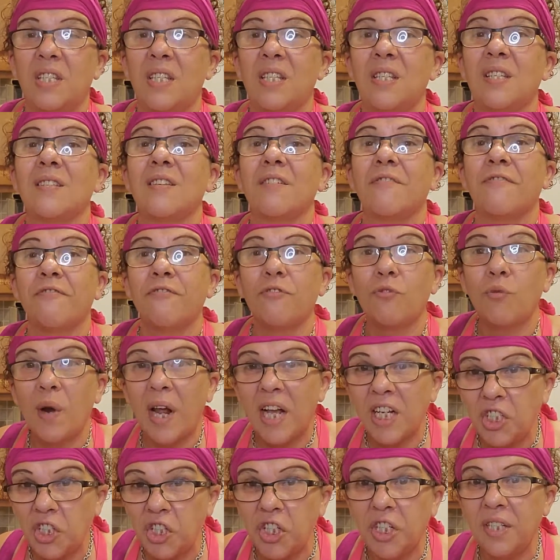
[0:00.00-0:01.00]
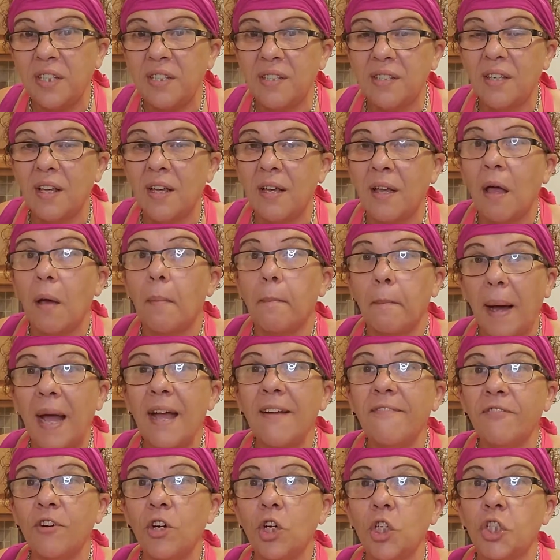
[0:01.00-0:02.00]
This is the freshest, my
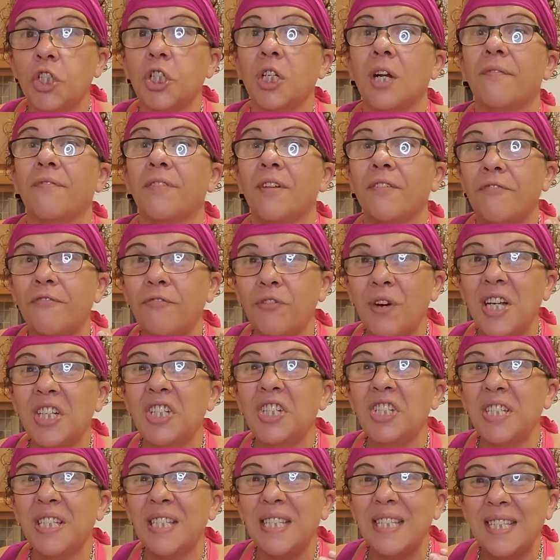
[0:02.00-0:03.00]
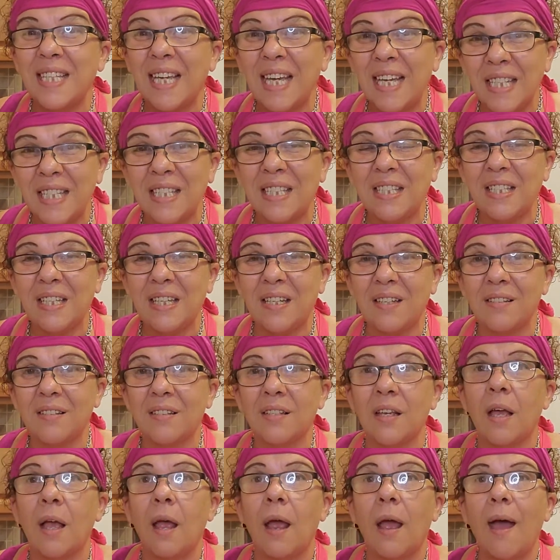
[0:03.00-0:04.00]
version of the freshest,
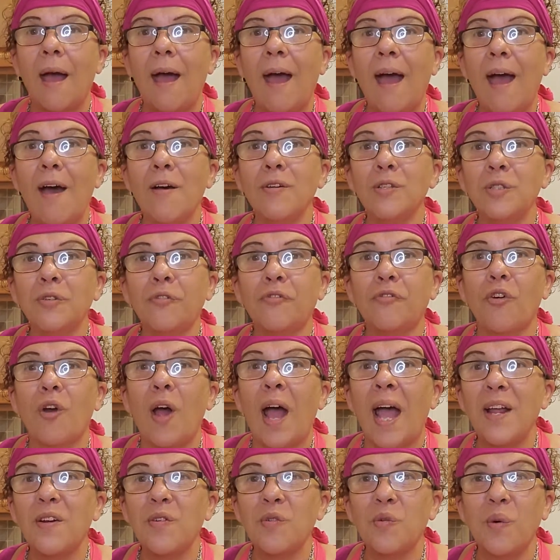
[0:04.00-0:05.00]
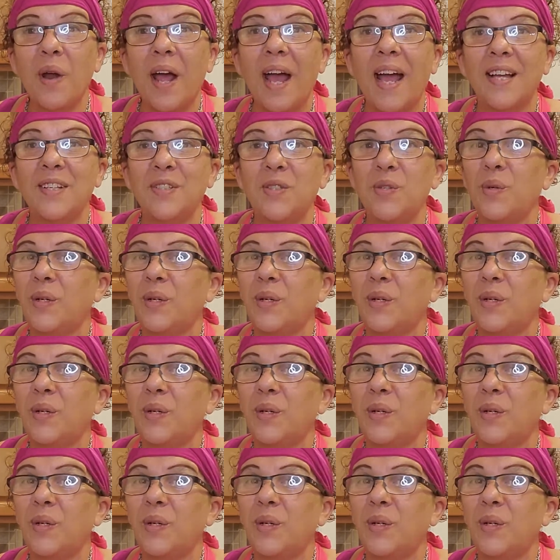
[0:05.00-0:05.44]
tastiest house fried rice.